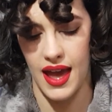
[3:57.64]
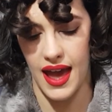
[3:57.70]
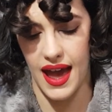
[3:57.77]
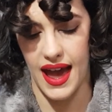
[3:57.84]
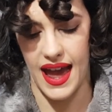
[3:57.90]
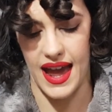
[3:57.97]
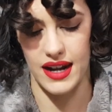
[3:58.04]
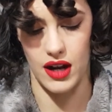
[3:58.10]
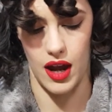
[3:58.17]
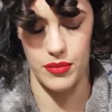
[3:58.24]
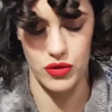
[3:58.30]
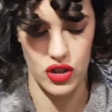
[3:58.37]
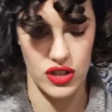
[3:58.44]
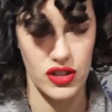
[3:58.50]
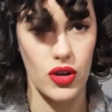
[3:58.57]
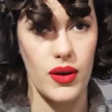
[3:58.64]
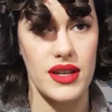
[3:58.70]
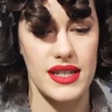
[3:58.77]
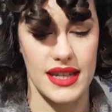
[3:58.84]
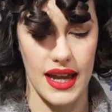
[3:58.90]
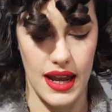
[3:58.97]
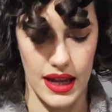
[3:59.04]
and I'm just going to
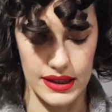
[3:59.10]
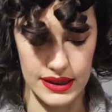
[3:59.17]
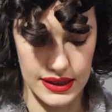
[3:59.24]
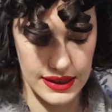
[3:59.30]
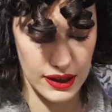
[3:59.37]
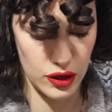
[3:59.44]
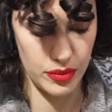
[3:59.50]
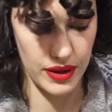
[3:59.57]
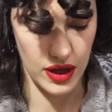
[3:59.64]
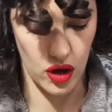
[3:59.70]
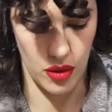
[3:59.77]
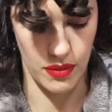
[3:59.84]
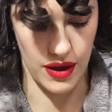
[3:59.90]
get a little bit on my